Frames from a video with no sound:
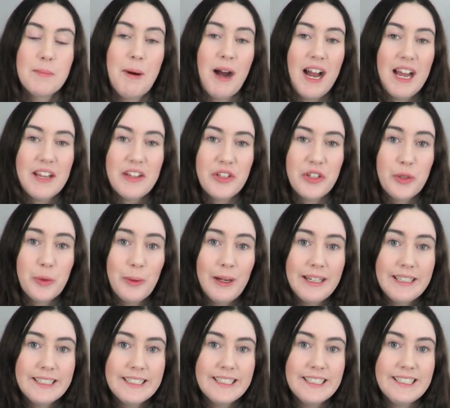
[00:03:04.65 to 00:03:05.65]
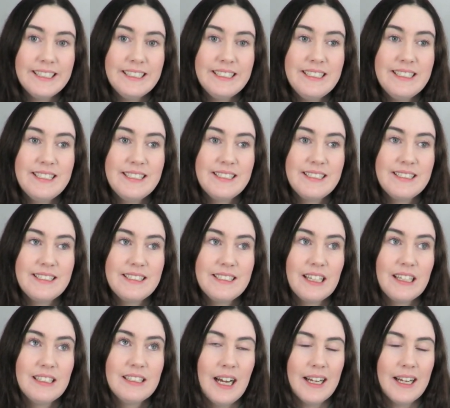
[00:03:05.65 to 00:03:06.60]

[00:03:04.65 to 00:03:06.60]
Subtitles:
buy a new one is,